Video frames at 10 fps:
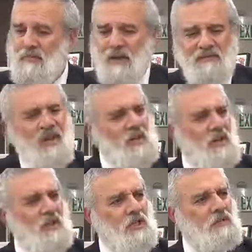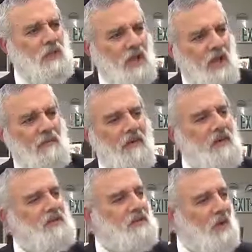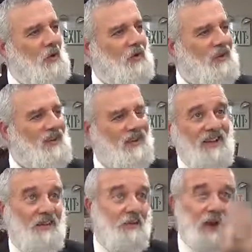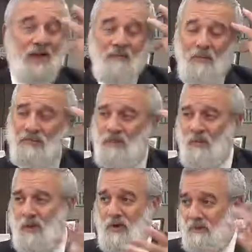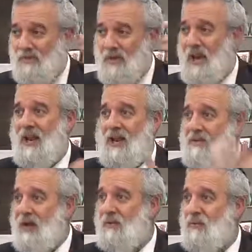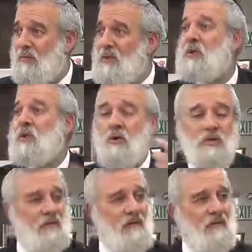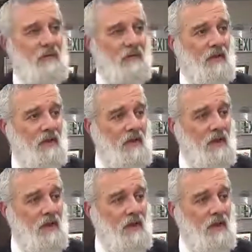But eventually it just became a stone forgetting about the source of everything.